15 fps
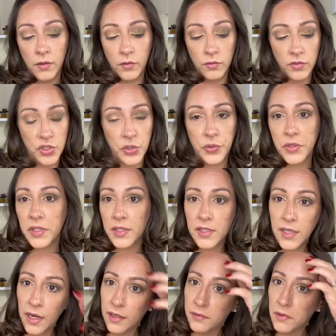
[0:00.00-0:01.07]
during the
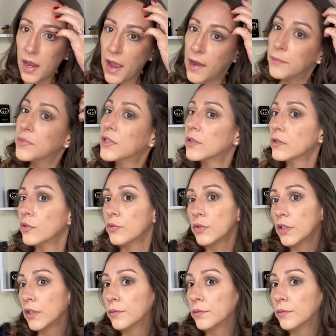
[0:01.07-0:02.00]
day. Absolutely.